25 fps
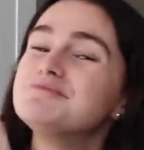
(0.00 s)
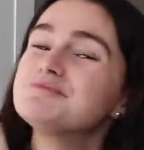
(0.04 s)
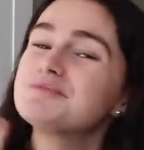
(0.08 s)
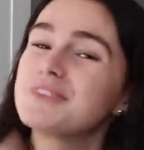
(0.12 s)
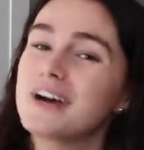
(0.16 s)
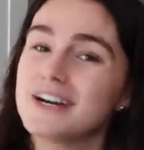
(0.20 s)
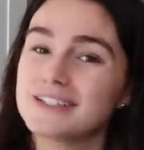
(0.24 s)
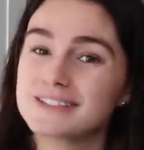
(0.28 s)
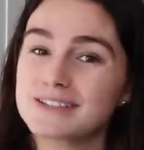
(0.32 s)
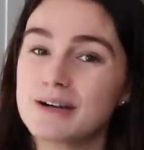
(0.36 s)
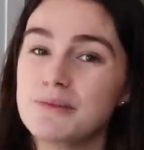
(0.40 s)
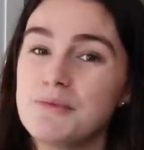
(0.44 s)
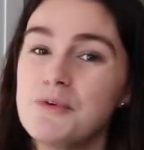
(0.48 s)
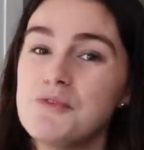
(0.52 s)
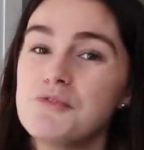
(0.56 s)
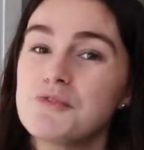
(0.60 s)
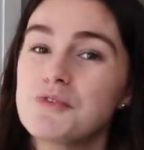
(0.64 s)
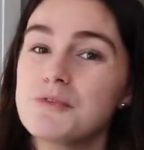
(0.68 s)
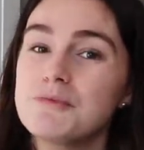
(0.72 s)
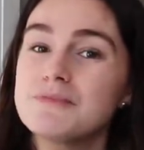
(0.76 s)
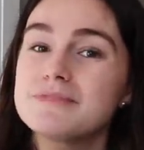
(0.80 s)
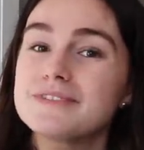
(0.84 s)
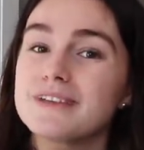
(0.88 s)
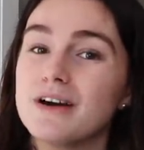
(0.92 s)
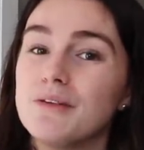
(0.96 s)
that's coming
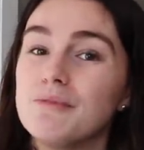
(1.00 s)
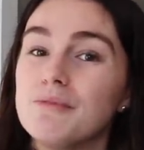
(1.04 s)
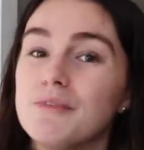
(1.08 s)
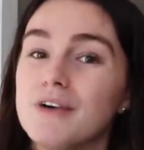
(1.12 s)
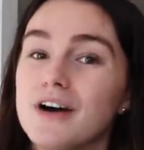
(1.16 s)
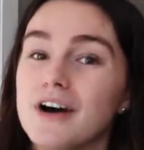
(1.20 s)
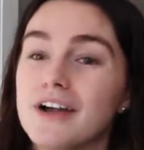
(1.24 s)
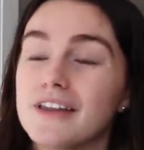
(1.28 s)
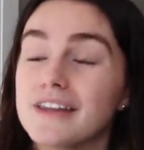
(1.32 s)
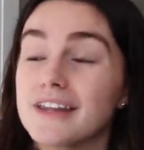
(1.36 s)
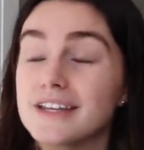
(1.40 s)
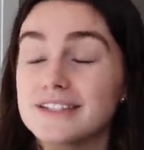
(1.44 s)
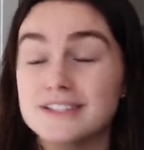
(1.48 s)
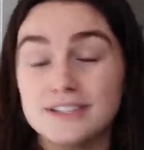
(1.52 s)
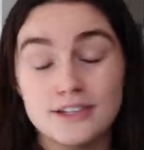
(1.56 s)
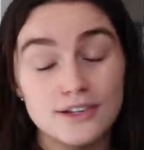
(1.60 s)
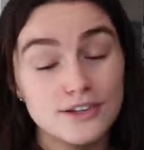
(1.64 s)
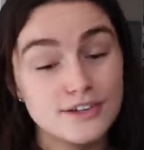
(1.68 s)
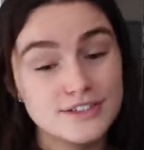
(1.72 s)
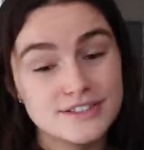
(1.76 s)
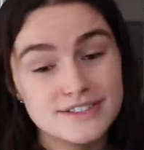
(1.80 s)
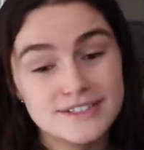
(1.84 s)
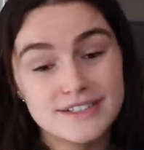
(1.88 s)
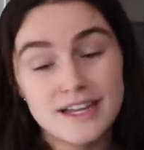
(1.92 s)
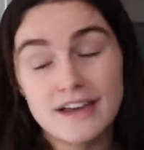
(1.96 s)
from someone that's
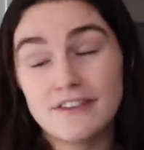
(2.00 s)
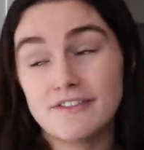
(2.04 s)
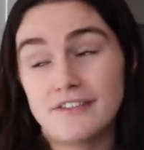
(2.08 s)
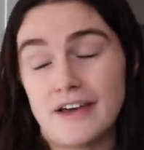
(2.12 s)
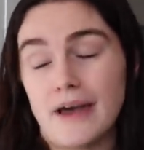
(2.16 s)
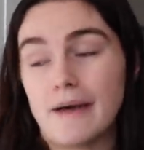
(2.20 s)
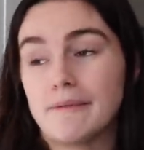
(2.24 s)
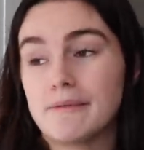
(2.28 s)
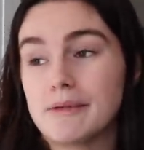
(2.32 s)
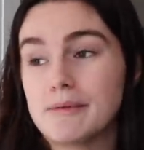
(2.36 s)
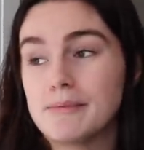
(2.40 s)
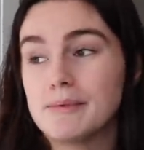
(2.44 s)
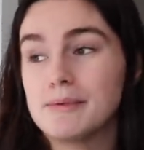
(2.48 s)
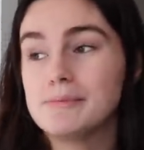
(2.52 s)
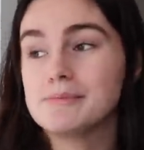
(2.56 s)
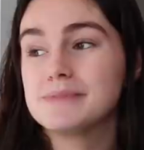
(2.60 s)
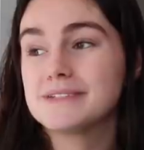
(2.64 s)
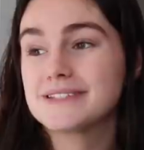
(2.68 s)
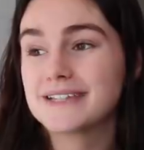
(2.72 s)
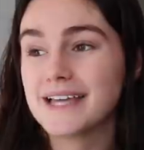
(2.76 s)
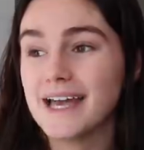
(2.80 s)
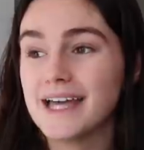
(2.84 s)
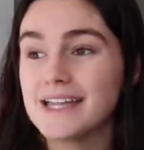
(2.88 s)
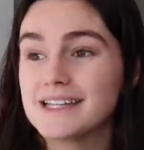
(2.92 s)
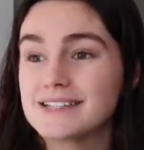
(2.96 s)
lost a family member
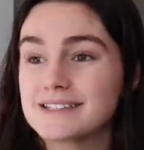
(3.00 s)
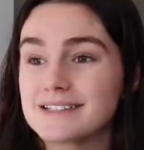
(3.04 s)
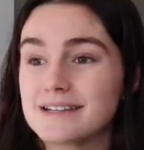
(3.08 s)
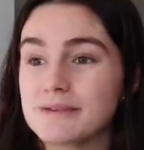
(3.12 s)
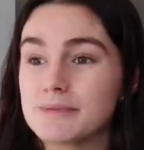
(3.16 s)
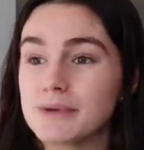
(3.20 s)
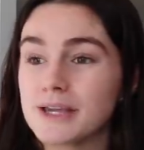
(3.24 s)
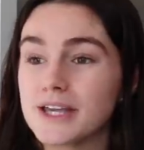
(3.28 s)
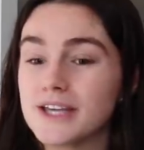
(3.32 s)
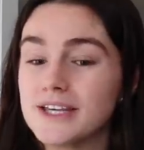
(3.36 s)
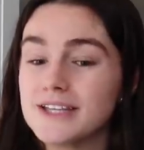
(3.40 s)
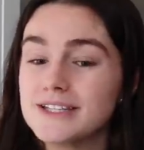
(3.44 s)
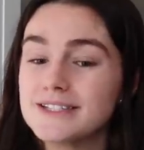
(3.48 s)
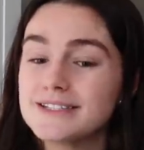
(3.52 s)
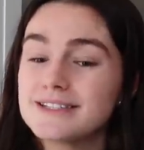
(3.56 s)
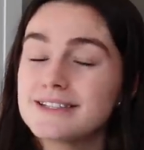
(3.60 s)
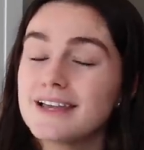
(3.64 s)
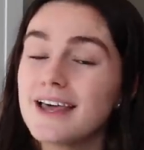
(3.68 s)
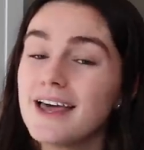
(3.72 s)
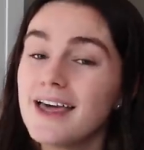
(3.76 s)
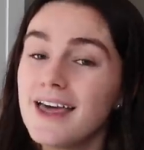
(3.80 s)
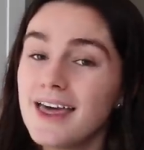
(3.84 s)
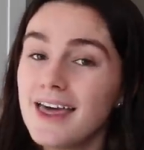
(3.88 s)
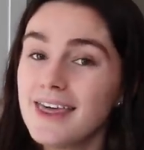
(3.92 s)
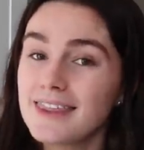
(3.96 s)
to cancer because
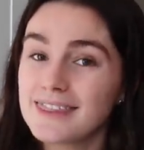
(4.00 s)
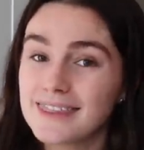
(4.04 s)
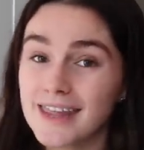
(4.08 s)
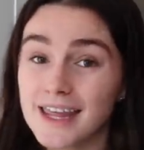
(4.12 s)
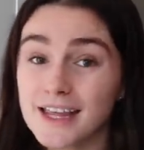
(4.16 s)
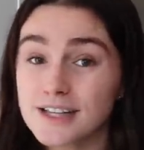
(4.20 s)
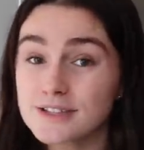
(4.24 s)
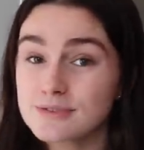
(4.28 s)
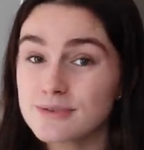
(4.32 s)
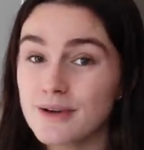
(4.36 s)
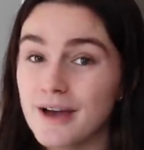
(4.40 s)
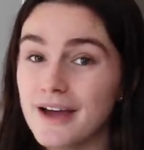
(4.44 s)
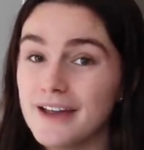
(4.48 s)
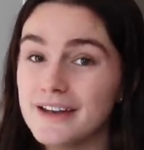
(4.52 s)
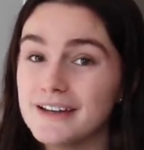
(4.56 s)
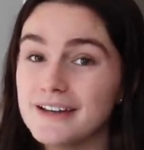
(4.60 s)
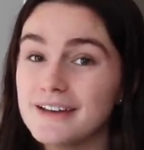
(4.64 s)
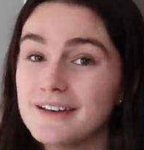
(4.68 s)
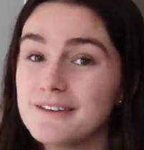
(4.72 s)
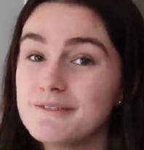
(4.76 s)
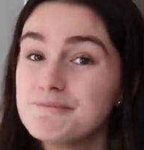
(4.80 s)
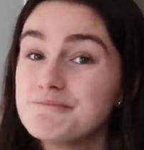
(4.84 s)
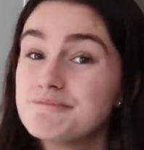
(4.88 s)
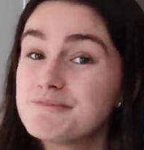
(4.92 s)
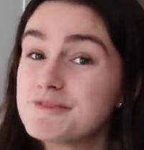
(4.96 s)
things weren't
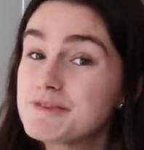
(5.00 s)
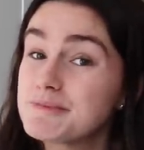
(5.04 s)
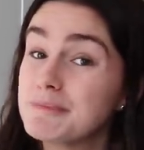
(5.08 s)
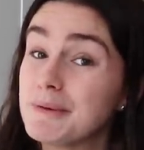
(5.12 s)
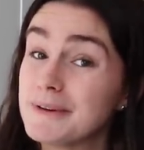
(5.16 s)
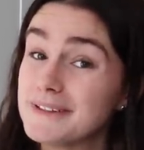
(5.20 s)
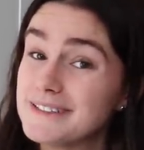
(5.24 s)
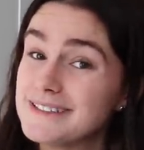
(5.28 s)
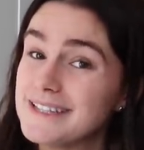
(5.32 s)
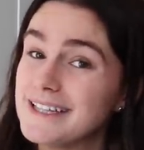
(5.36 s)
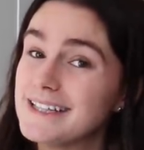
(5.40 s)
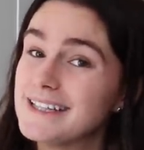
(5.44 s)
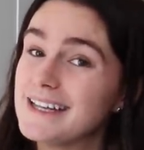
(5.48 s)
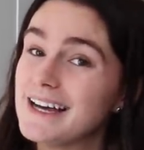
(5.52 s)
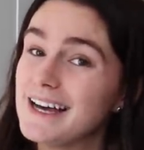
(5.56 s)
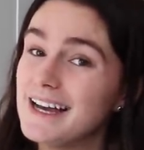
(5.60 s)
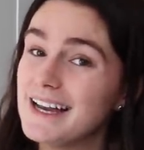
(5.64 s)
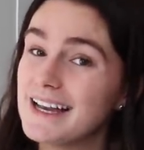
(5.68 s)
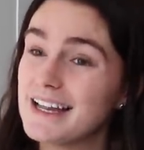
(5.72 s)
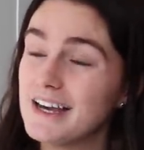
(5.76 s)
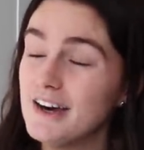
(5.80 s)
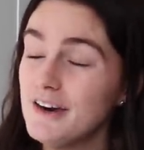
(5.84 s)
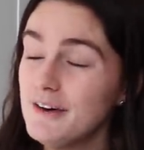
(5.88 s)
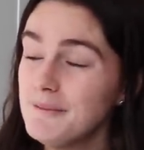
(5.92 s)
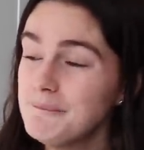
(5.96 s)
spotted
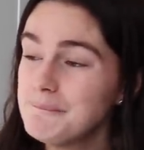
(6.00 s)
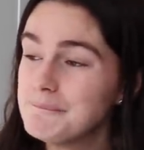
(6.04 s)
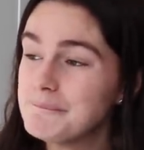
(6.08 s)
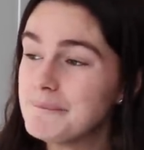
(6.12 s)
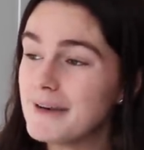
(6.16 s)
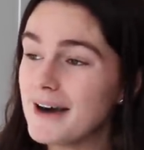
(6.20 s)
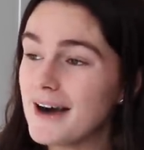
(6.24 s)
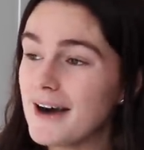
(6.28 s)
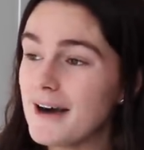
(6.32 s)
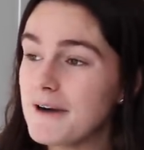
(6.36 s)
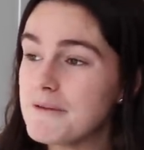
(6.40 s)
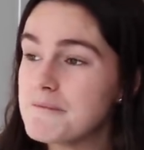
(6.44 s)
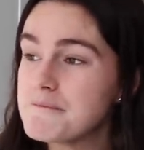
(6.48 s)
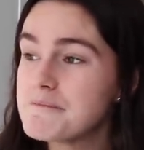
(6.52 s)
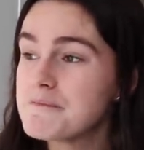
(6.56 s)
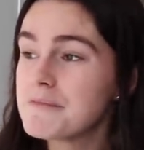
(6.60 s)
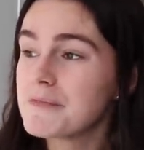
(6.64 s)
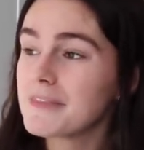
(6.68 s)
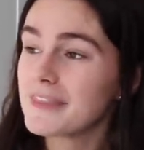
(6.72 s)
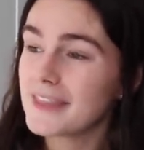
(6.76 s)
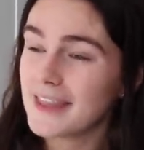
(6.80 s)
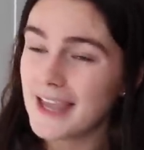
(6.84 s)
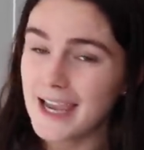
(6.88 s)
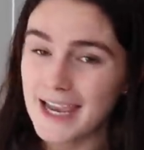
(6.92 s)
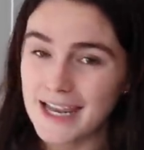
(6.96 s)
early on. But
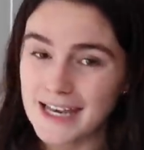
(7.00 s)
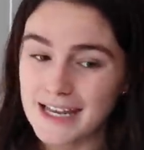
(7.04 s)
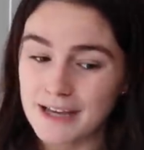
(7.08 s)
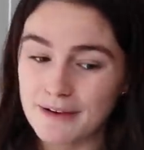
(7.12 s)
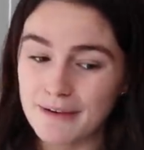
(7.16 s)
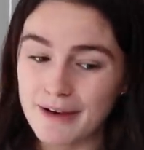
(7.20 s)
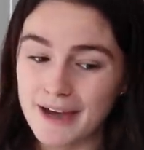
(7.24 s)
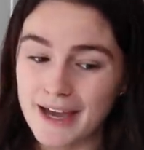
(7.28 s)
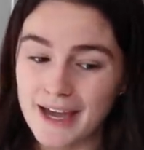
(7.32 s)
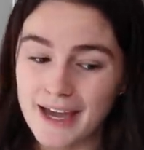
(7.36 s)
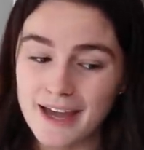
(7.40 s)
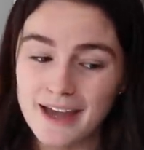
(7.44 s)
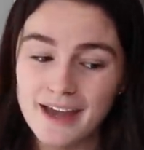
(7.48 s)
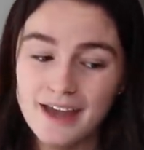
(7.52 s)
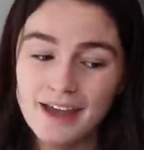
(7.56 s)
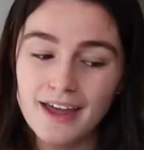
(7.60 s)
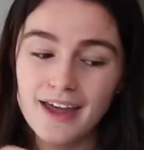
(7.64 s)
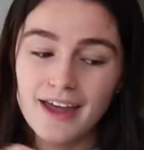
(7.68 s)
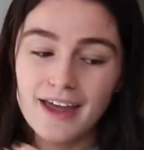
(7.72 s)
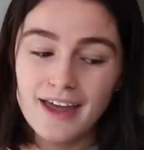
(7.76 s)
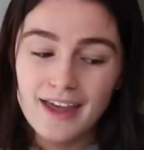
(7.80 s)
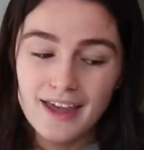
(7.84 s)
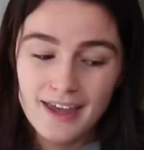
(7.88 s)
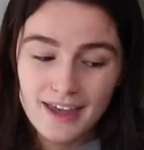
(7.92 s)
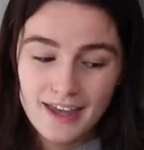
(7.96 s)
anyway,
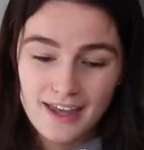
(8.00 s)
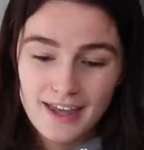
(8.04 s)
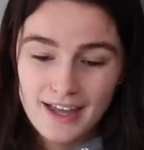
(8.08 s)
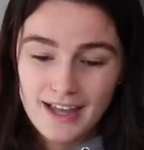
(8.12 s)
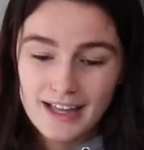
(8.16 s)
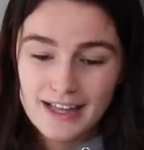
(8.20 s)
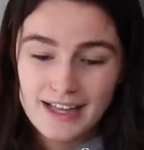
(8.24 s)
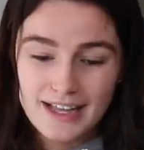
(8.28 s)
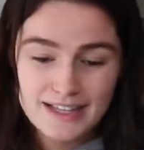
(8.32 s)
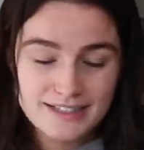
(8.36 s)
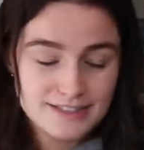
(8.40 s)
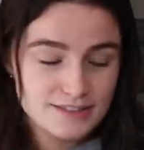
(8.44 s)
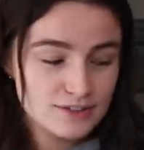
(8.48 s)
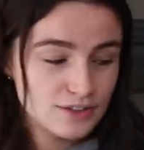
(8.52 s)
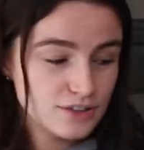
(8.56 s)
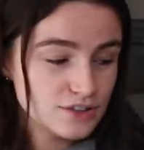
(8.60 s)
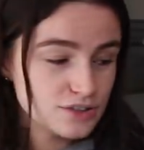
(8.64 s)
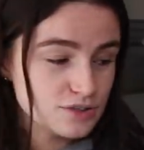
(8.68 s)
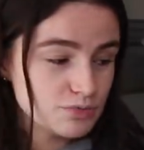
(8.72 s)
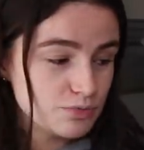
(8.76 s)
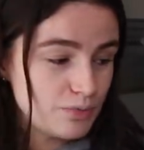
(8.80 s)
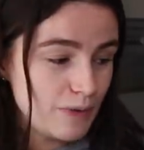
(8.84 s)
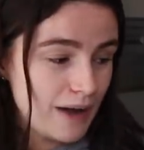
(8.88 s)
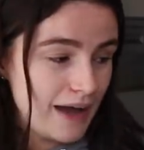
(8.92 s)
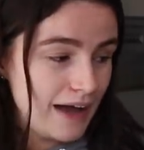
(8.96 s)
let's not
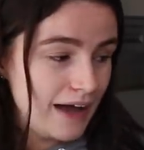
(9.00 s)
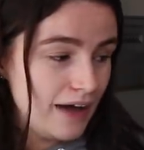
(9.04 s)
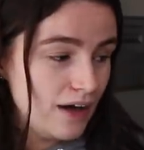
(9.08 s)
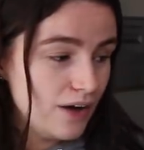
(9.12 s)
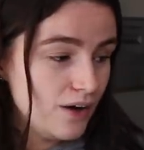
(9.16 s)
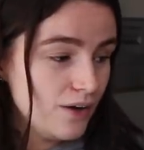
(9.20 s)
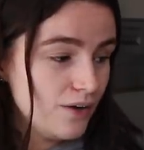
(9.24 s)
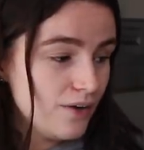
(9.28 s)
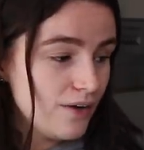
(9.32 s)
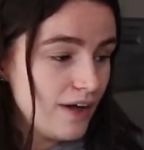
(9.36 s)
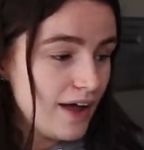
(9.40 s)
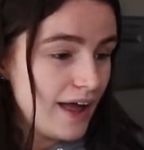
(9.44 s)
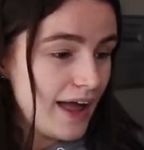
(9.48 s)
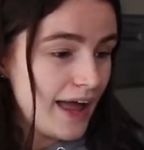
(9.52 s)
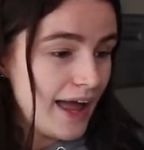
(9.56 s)
dwell.